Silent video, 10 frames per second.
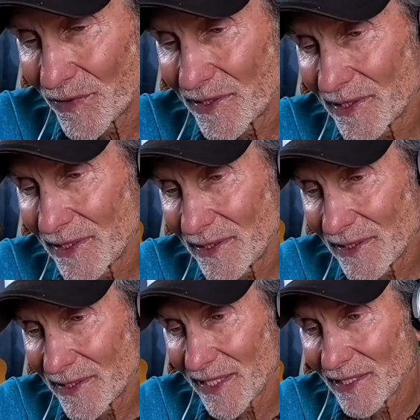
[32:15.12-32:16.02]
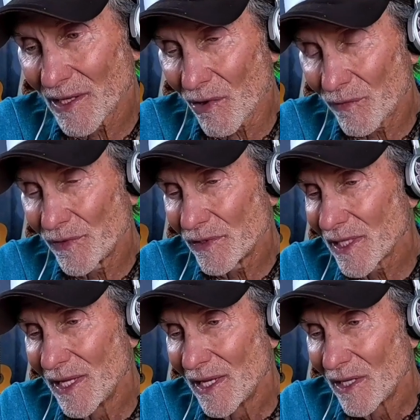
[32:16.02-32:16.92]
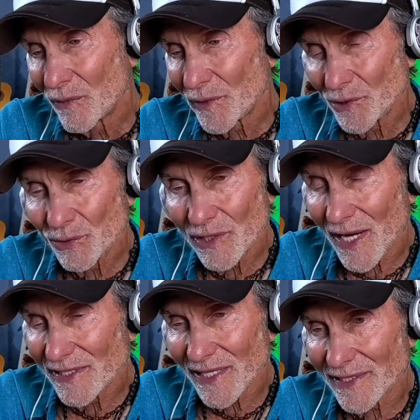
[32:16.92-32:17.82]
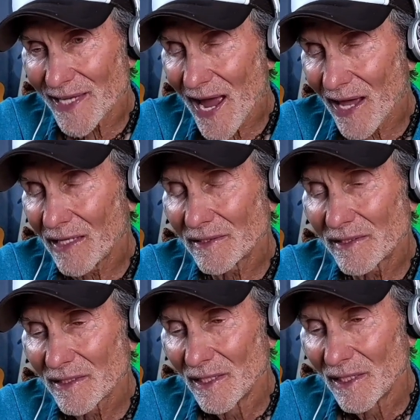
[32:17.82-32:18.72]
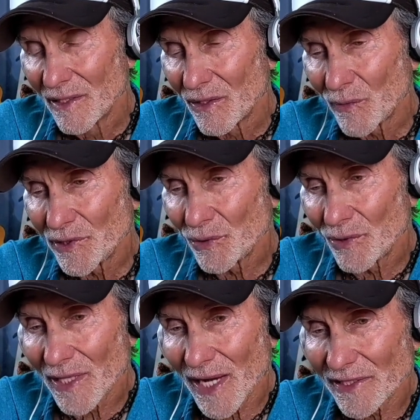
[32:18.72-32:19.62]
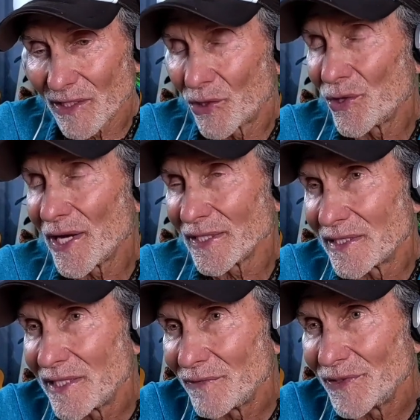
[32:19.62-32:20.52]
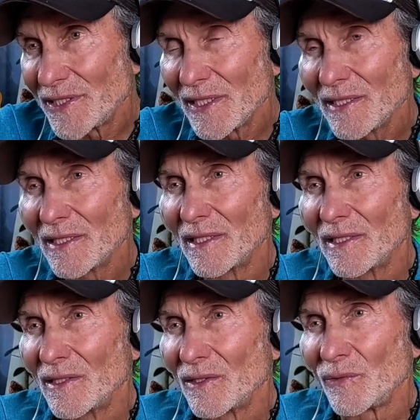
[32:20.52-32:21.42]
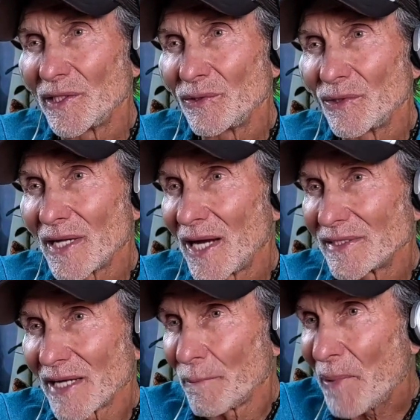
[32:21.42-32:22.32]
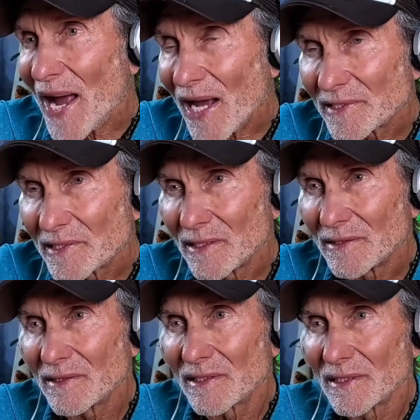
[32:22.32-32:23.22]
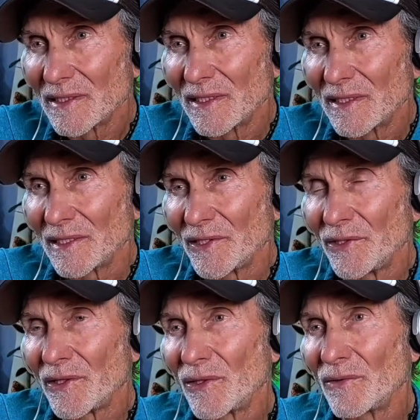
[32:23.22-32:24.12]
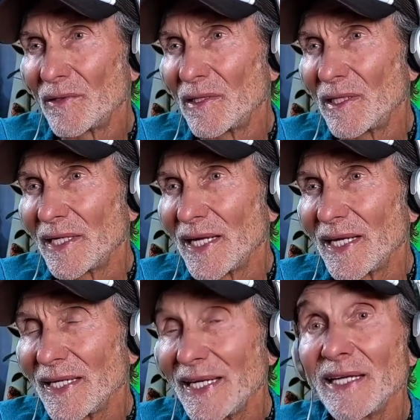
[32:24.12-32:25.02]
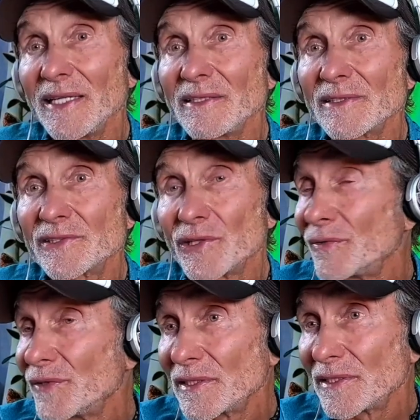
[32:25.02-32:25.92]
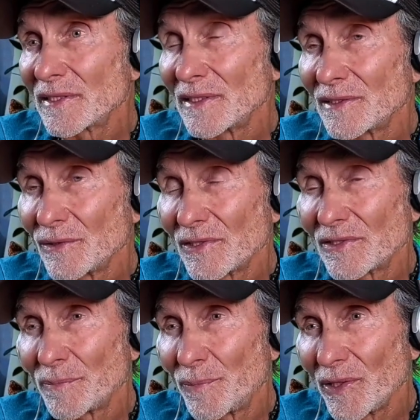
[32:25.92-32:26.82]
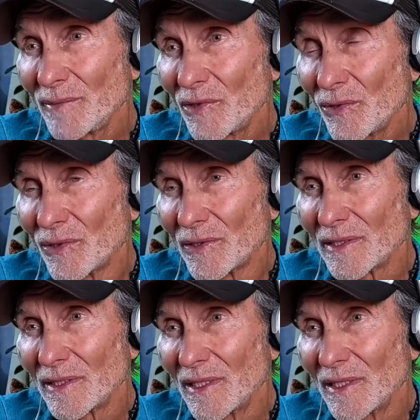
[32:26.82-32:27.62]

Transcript: facilities that it offers. We utilize our talents. We utilize our creativity. We utilize our passions, in service to the Supreme Lord.